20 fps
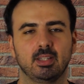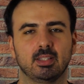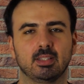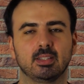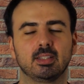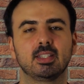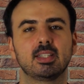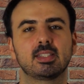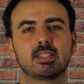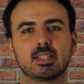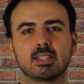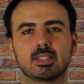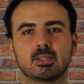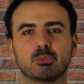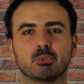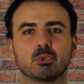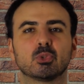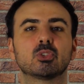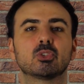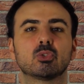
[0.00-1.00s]
This is
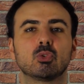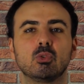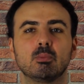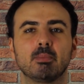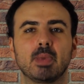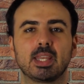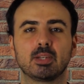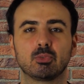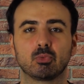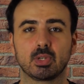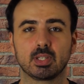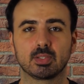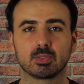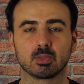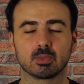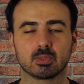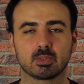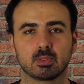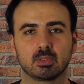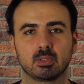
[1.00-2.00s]
for two main
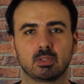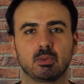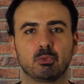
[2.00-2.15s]
reasons.